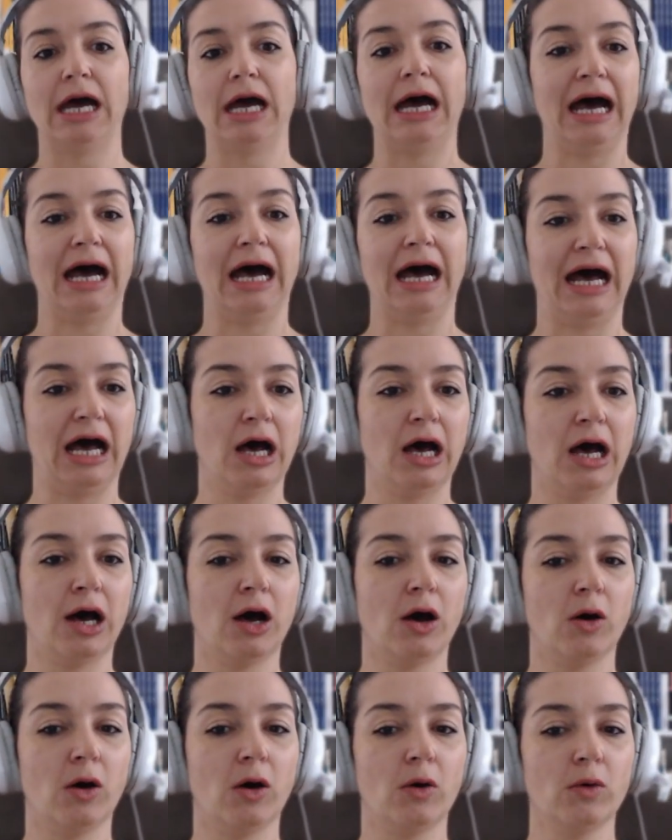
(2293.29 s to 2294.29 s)

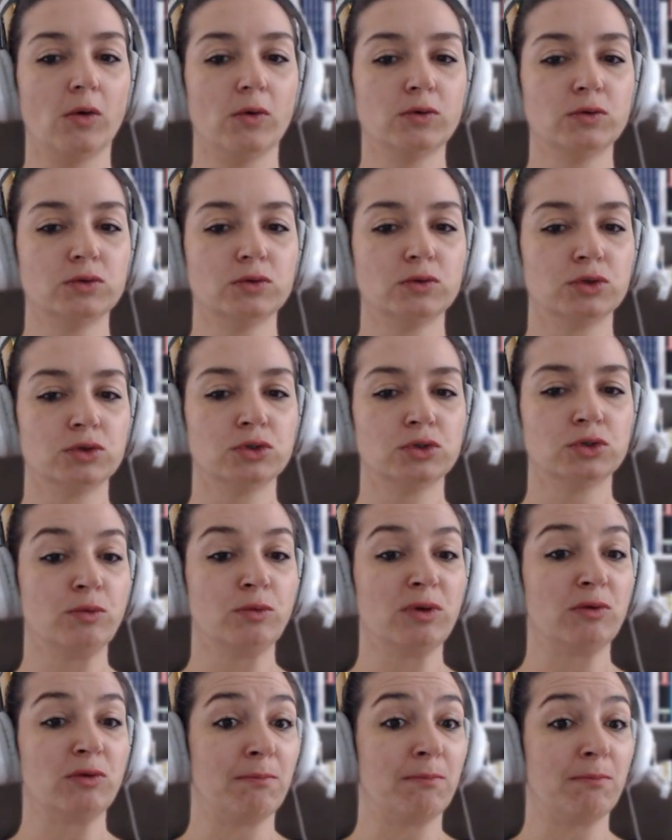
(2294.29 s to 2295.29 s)
How do we
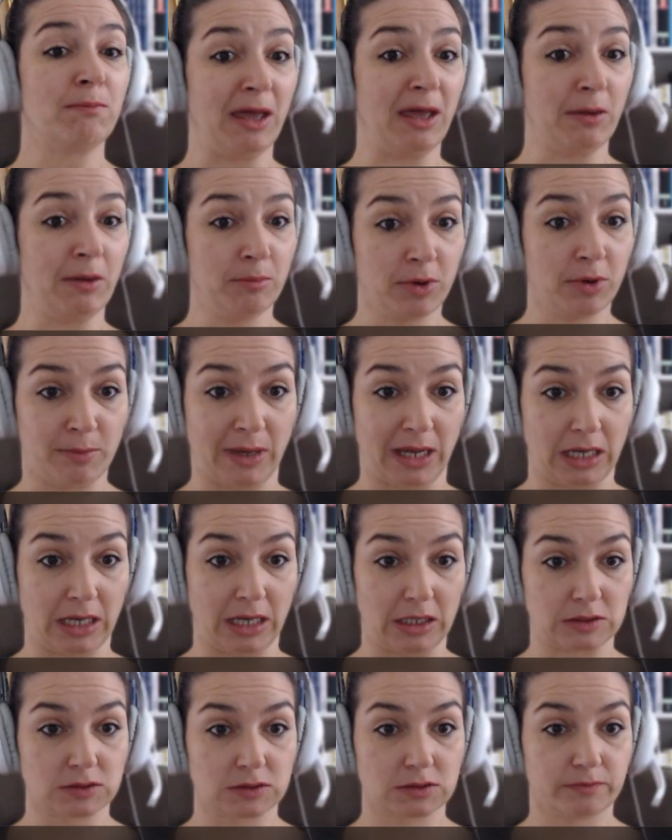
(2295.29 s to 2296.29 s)
remember
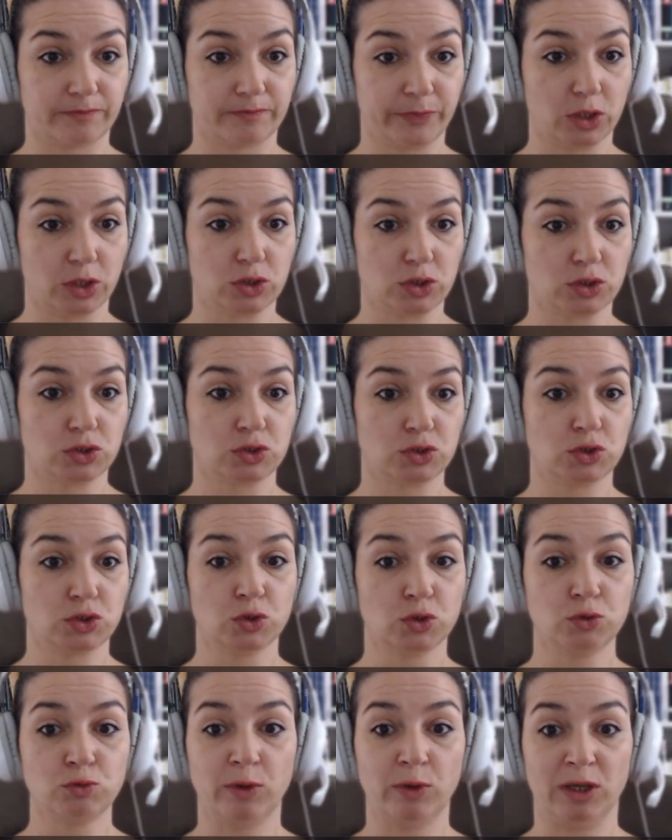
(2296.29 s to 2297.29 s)
best?
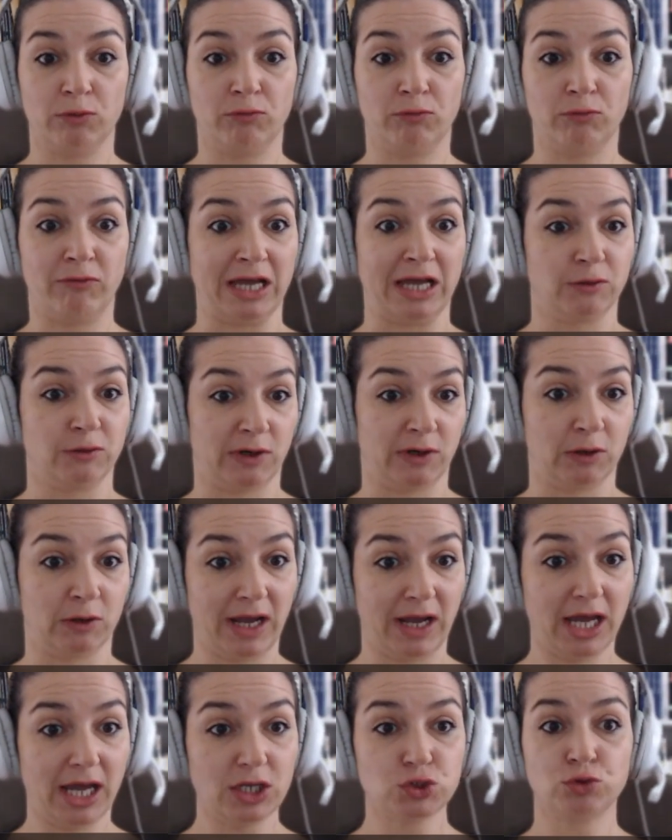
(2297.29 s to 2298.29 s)
Should we write?
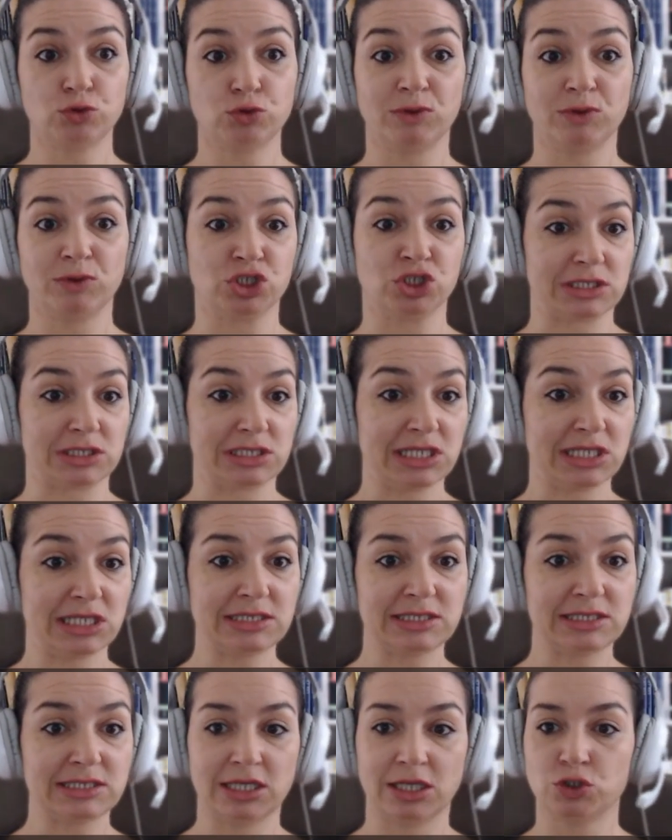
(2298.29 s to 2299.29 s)
Should we just
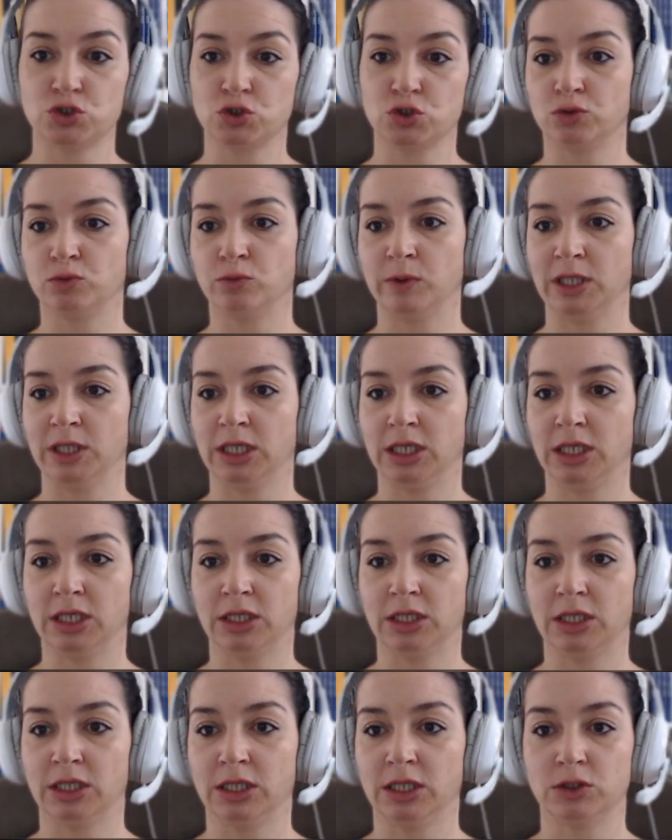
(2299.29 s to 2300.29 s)
listen? Should we
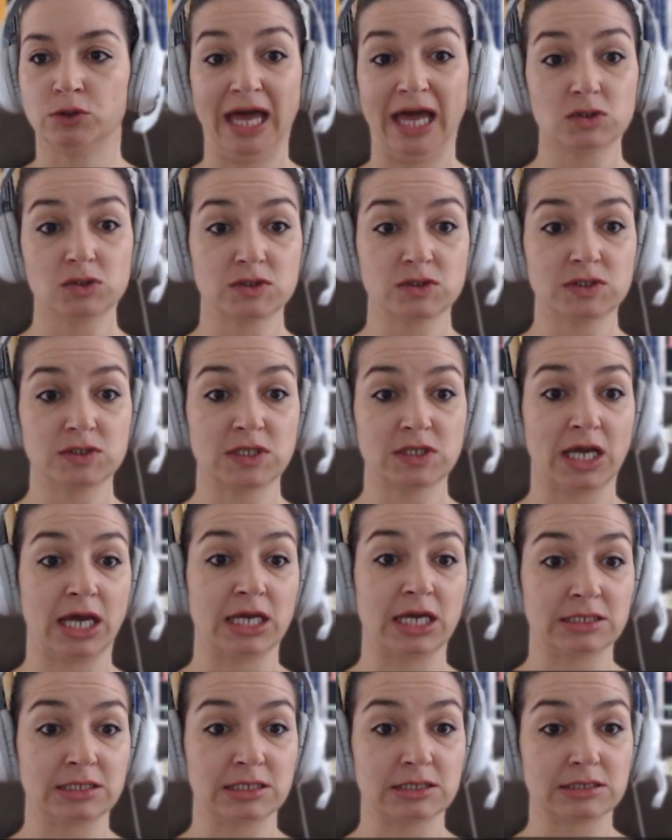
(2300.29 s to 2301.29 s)
do
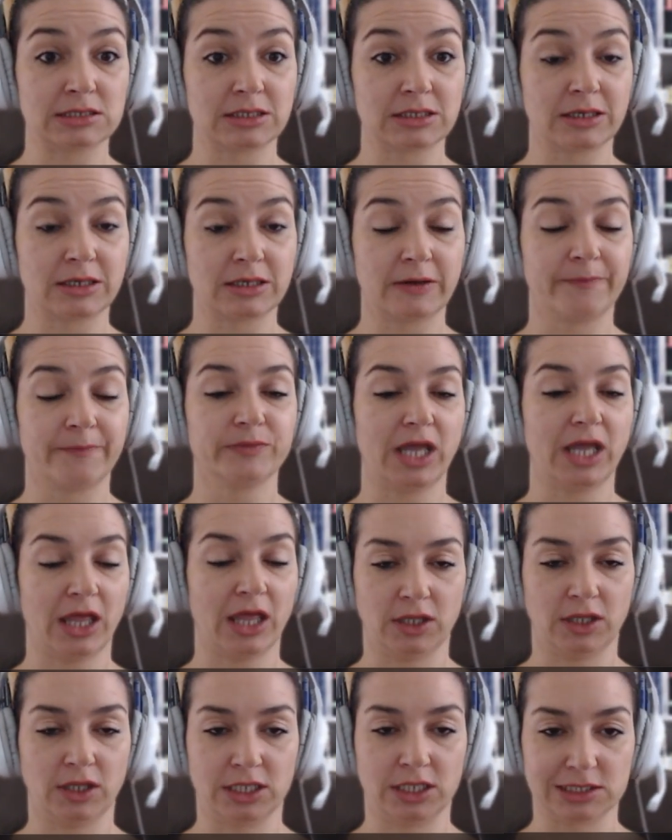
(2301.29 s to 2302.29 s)
exercises and
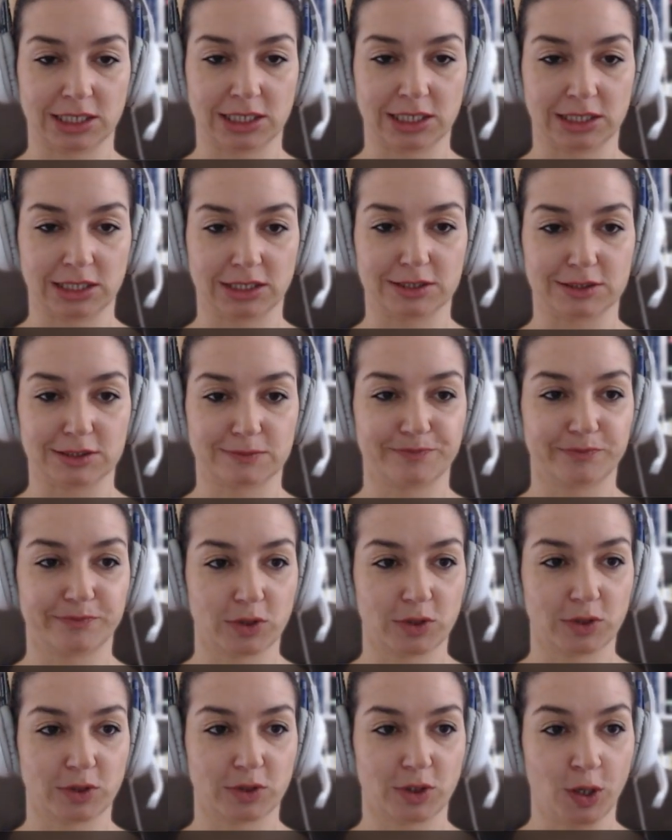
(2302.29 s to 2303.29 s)
things like this?
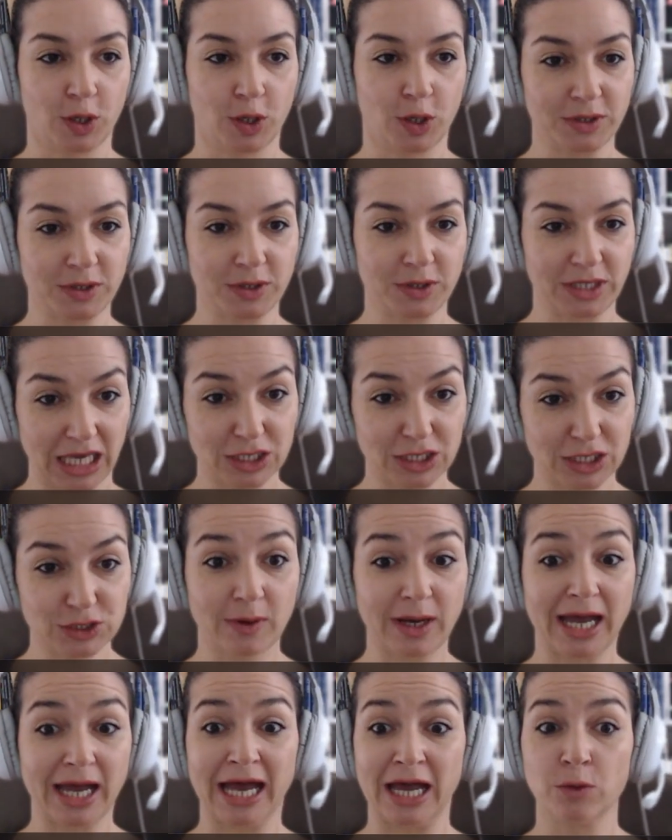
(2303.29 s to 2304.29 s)
Okay, so
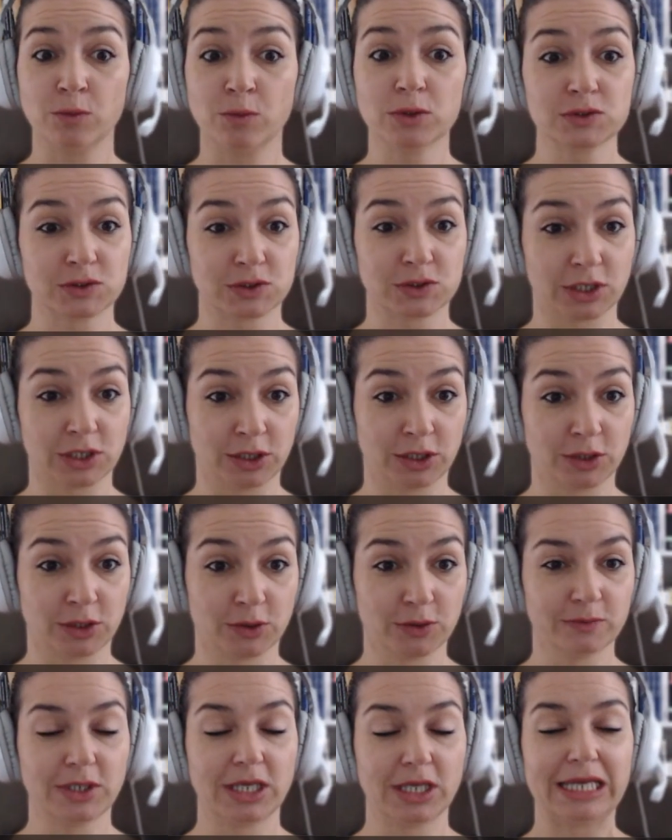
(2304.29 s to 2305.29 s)
I will see
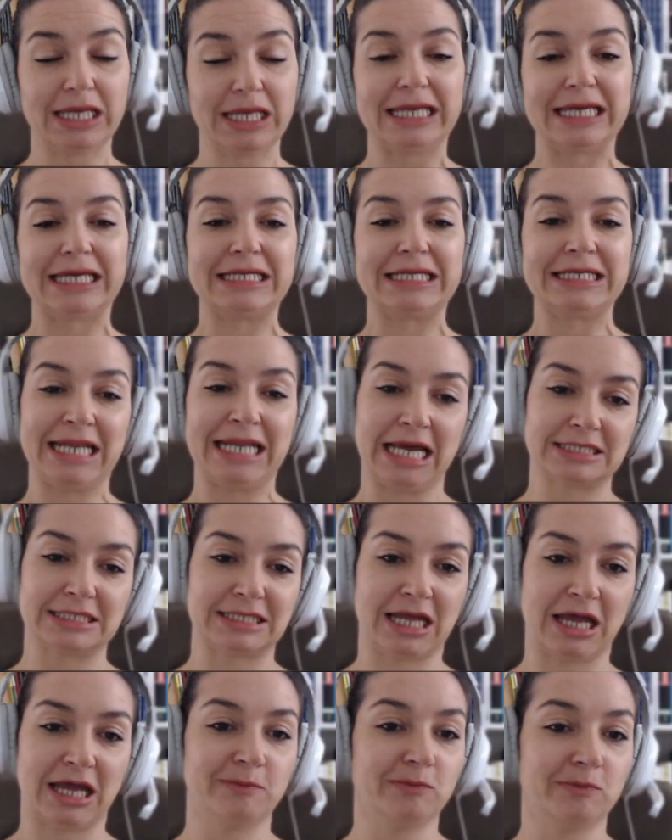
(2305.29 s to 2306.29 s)
you next
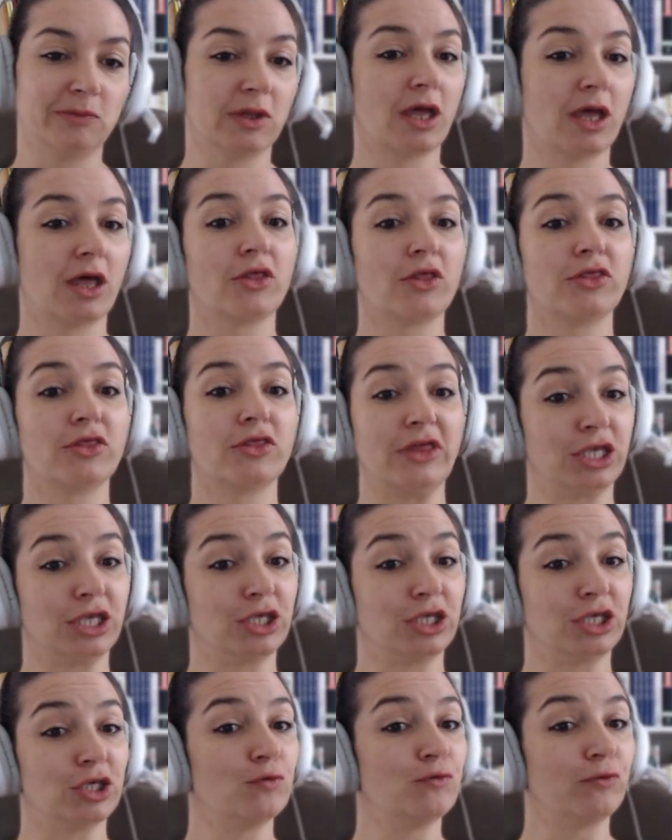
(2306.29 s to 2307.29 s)
time.
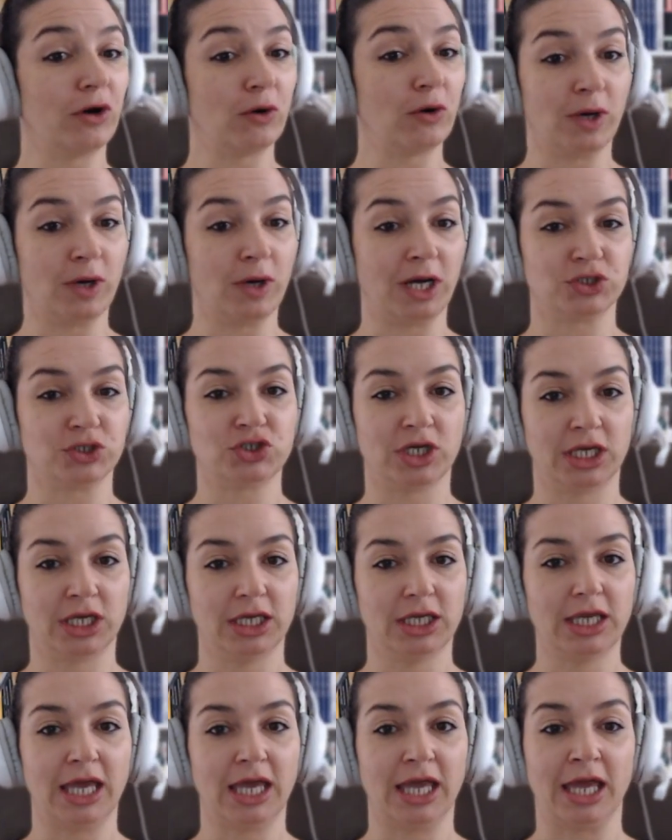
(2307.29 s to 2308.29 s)
Thank you for
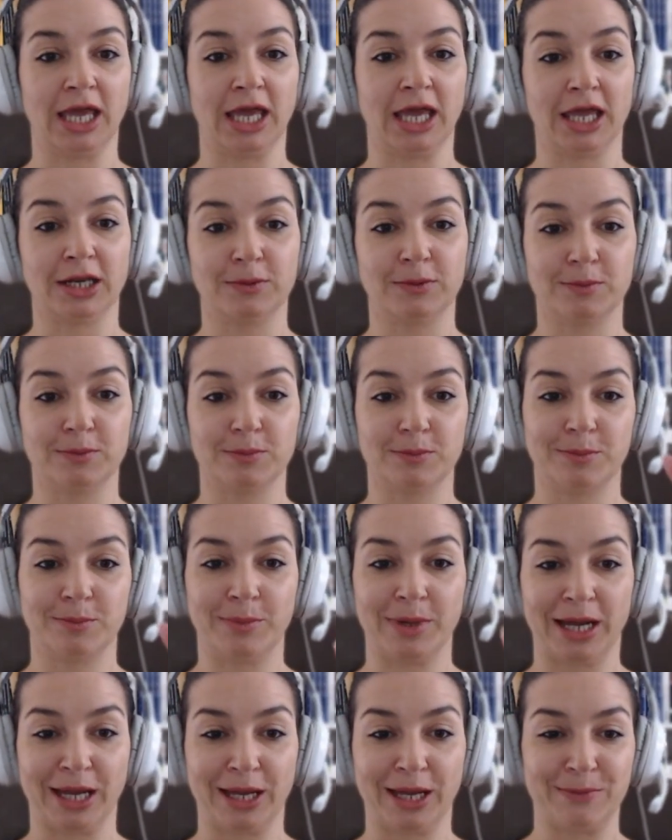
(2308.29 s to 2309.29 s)
watching and
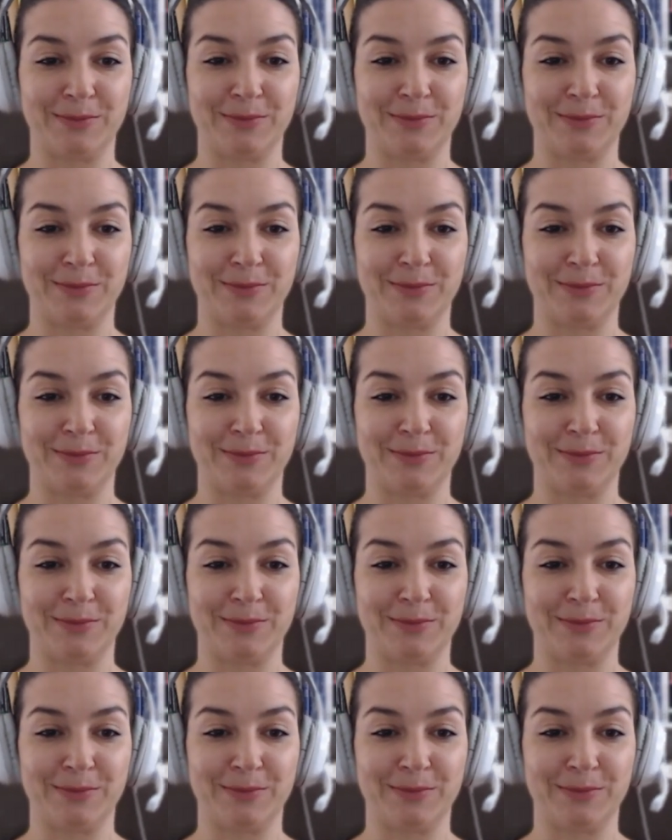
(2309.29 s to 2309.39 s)
bye